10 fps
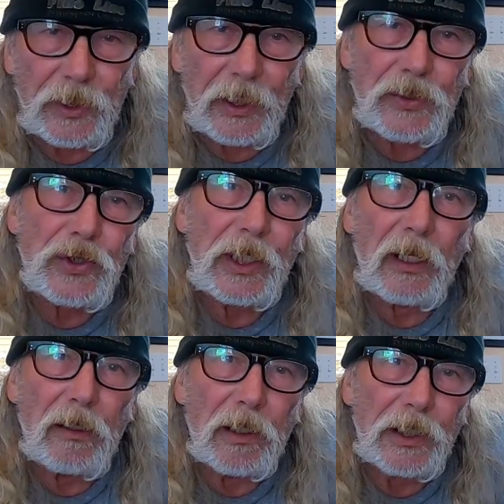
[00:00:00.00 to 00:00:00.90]
to it and see
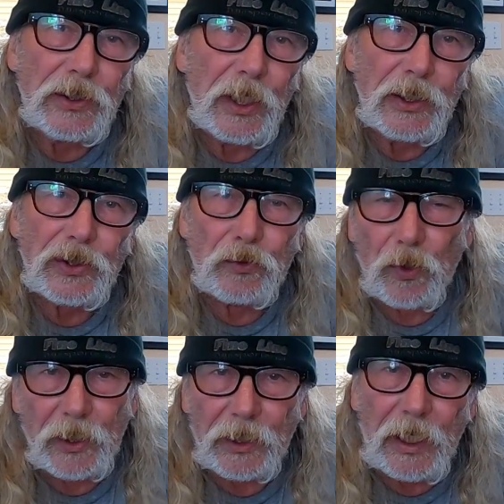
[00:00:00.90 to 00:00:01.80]
how long it takes to
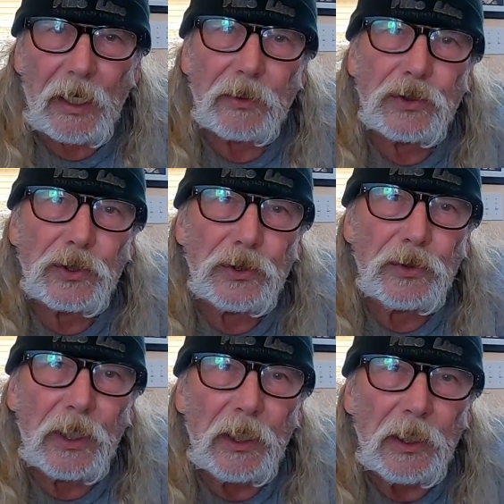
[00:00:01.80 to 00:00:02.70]
run it down to